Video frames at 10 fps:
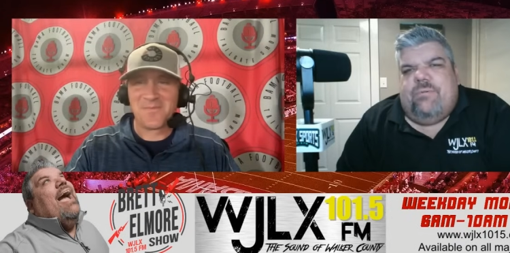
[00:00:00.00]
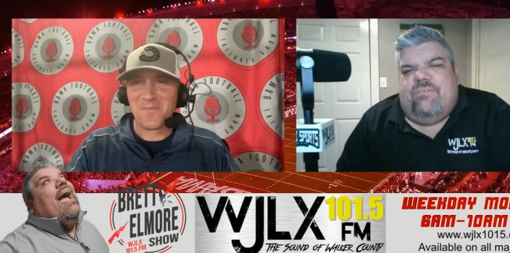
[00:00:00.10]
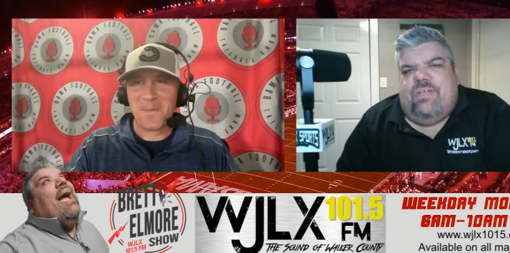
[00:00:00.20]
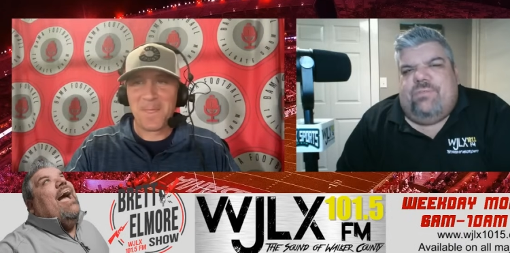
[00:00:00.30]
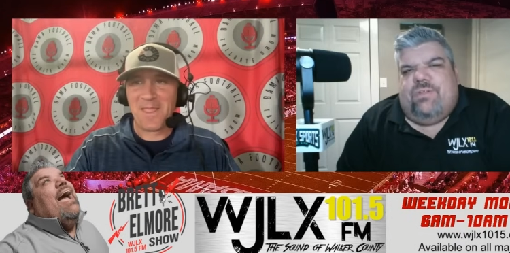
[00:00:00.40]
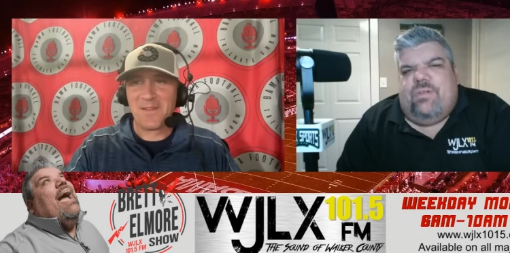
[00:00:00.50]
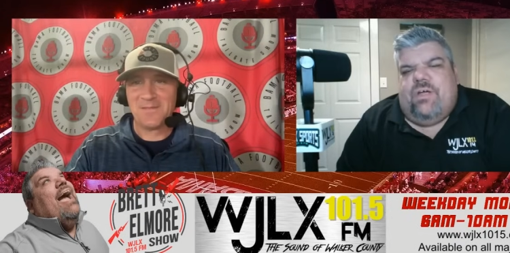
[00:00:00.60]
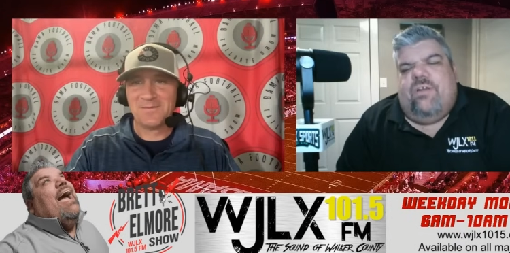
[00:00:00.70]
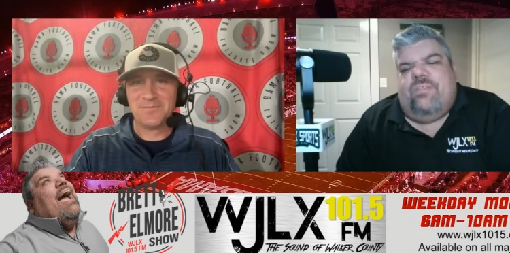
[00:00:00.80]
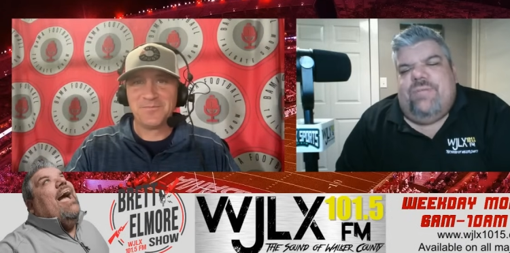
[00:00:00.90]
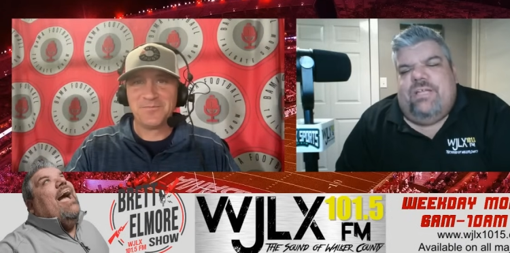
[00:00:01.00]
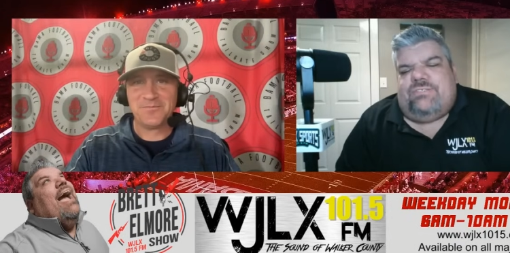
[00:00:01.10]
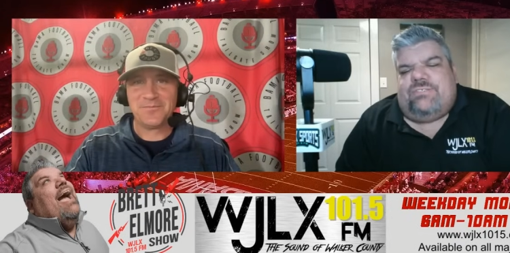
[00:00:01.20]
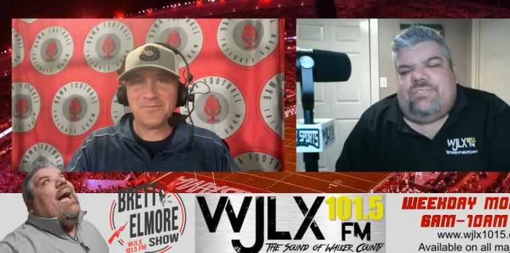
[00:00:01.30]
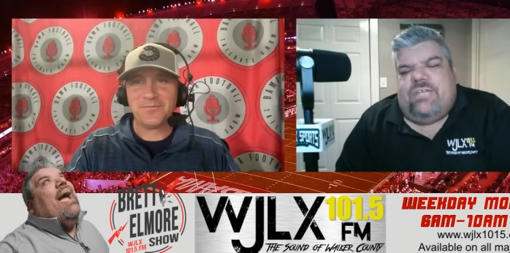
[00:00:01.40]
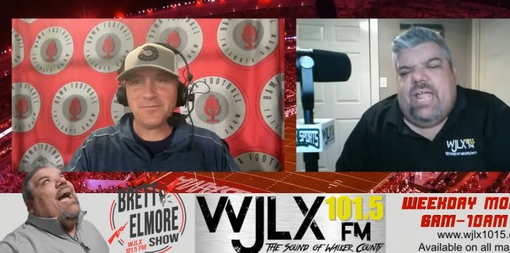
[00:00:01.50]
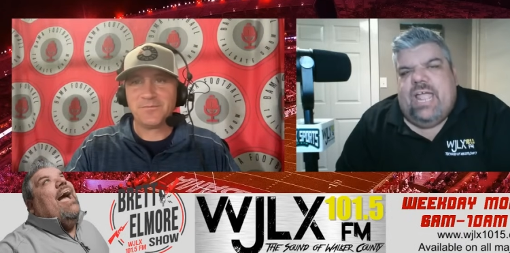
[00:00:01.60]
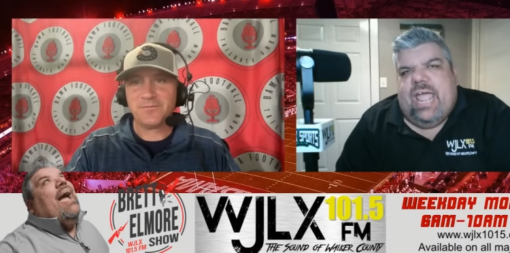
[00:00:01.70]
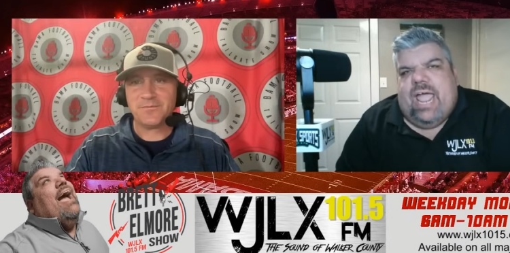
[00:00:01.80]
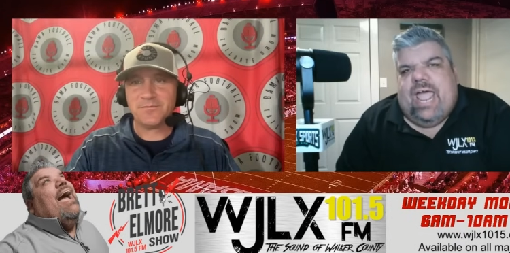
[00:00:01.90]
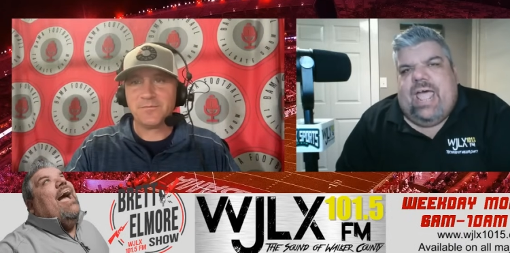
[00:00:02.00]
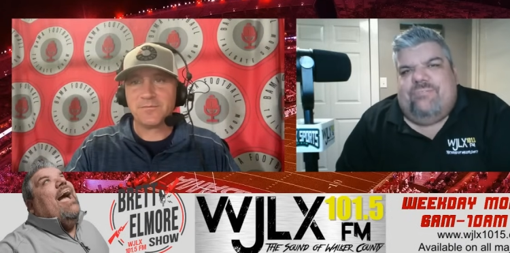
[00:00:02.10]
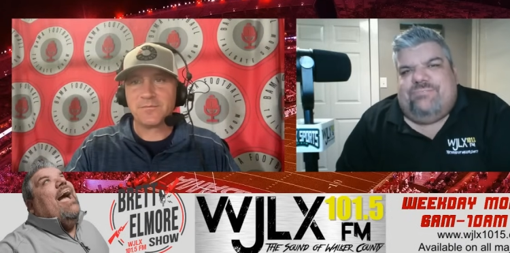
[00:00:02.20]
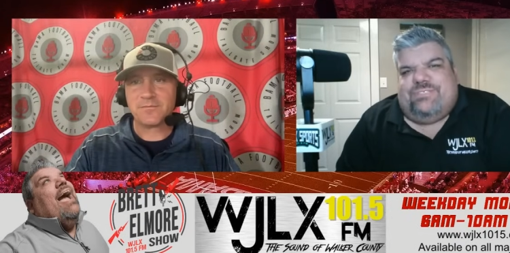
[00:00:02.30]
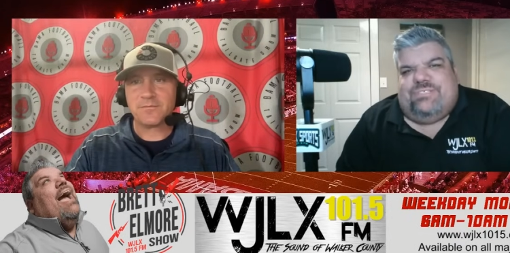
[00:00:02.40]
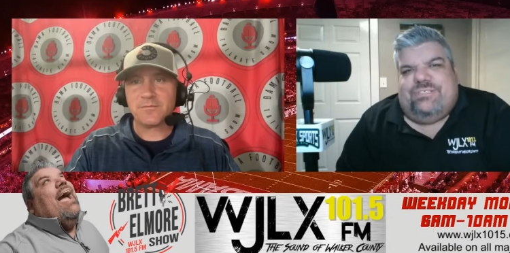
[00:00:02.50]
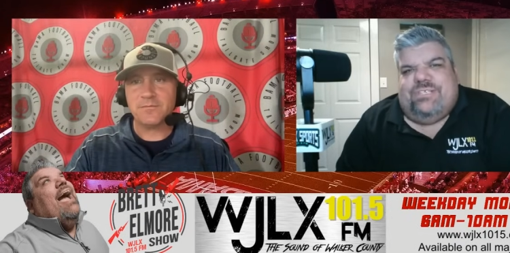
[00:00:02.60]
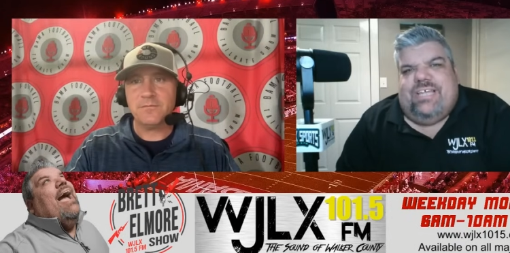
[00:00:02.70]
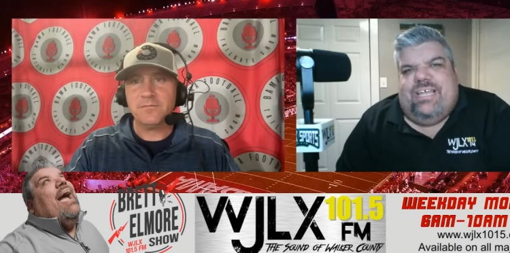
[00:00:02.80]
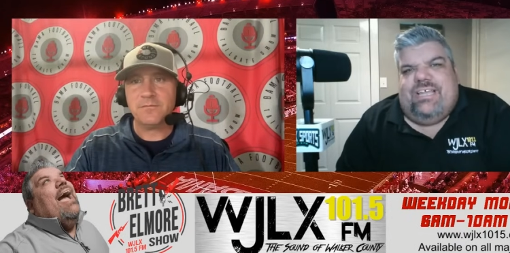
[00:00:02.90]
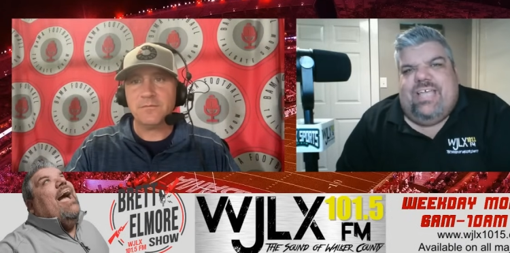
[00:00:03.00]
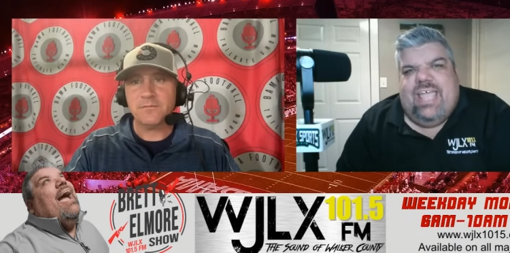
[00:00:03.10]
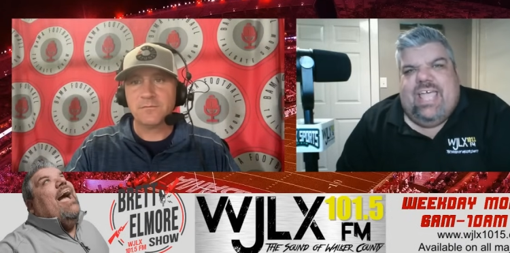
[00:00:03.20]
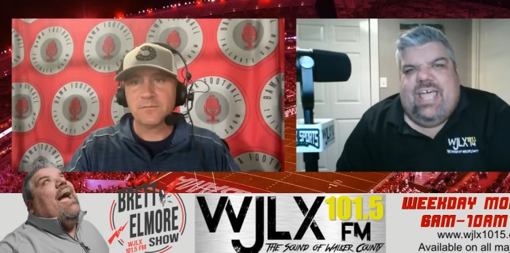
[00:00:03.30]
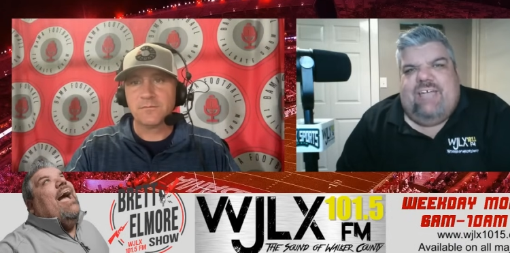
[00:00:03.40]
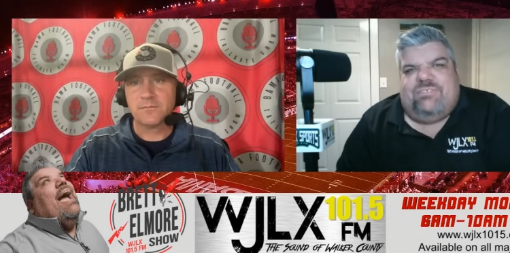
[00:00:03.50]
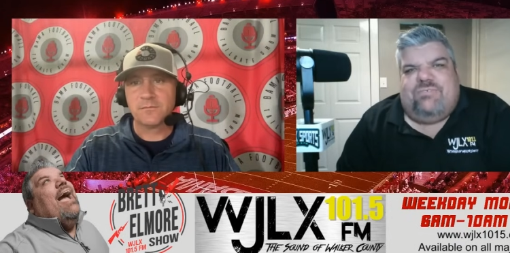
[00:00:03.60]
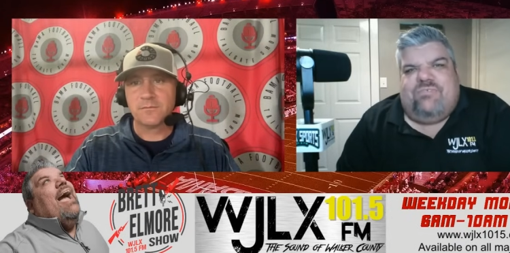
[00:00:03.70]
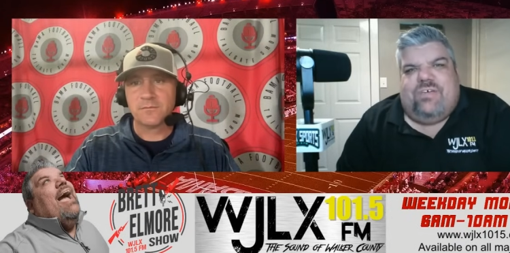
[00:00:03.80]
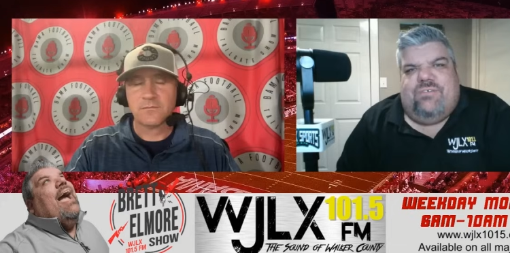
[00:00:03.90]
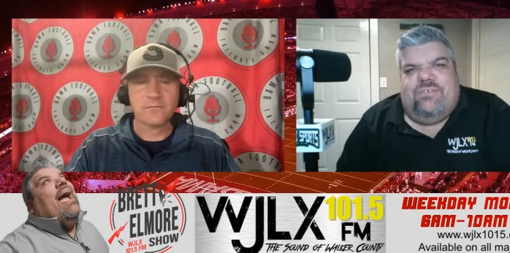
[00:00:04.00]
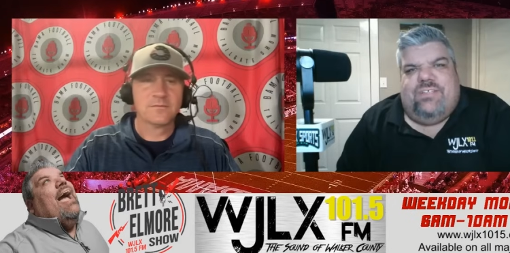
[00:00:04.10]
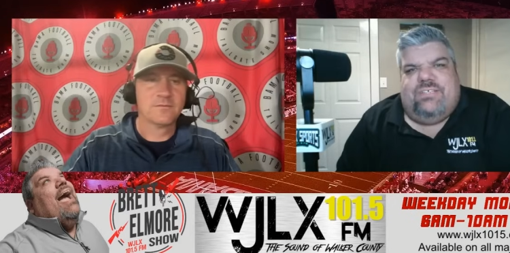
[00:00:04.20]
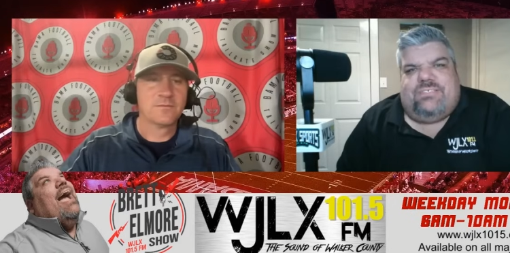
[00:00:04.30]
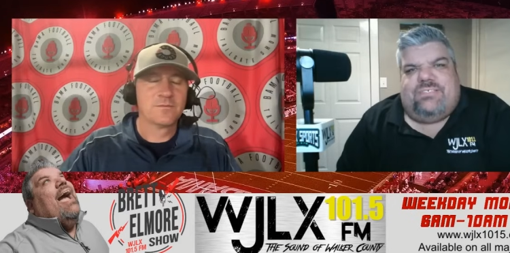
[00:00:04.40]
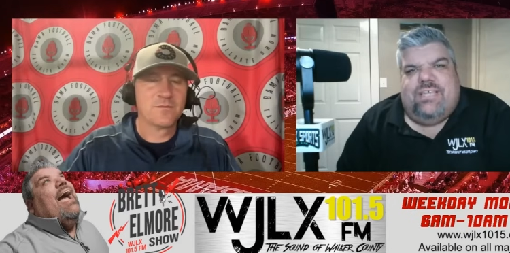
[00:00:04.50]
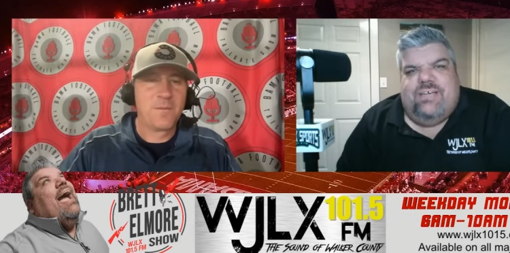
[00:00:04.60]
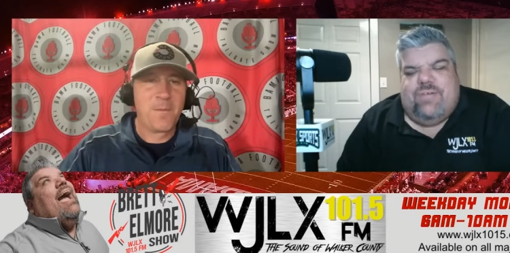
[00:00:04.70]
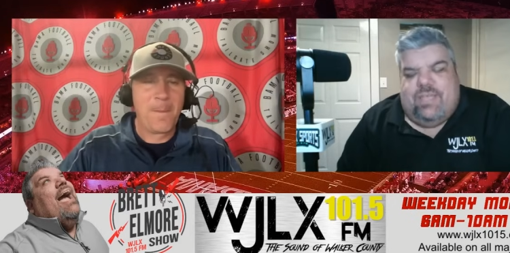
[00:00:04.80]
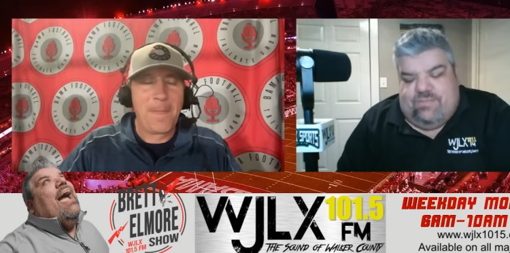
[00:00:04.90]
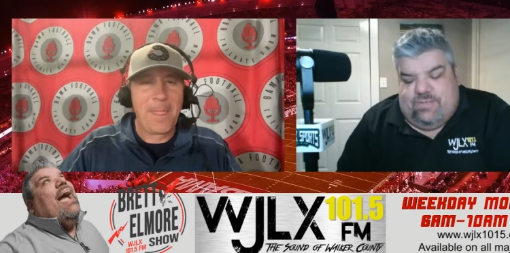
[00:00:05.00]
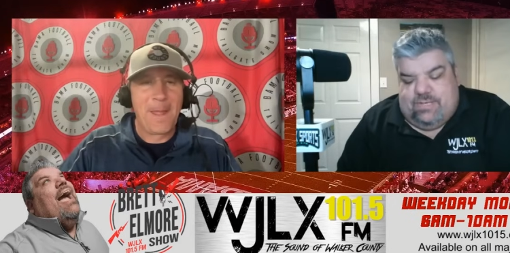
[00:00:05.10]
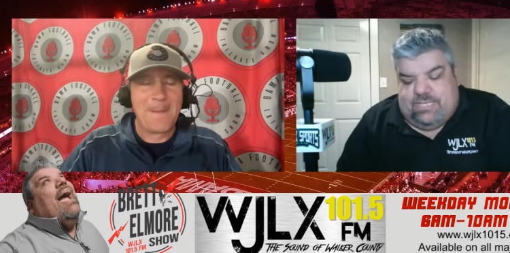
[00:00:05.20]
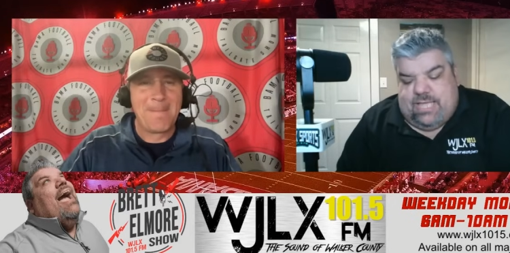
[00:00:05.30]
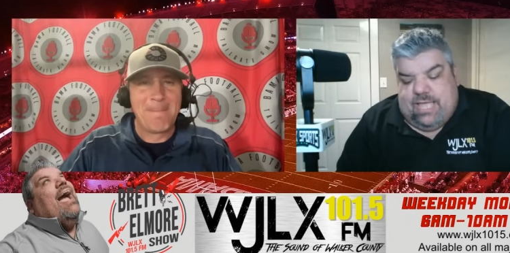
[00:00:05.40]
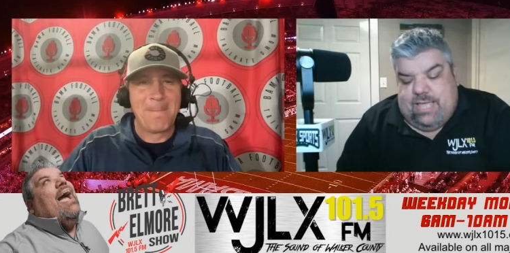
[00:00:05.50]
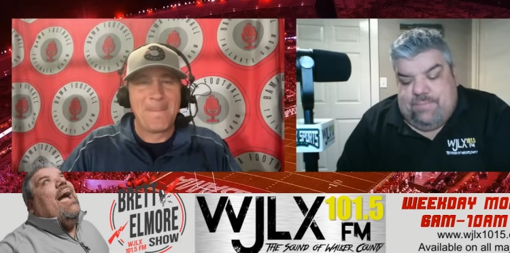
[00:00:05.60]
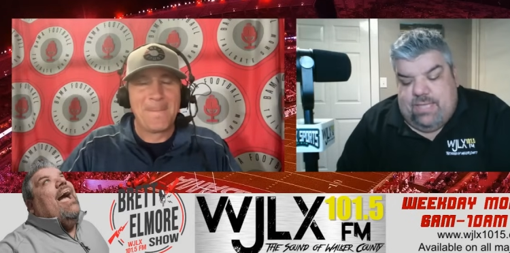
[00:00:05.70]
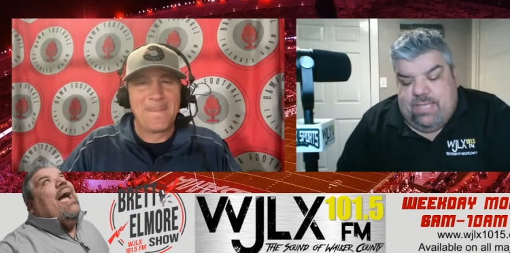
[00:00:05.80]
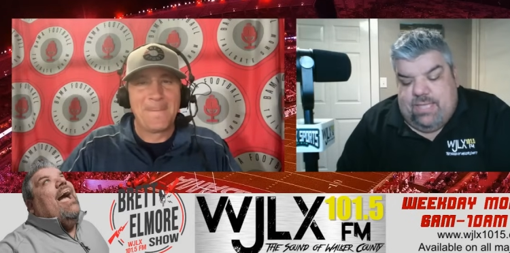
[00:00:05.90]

Speaker 1: Available on all the major apps. Tune in, have some fun with us. We have a good time.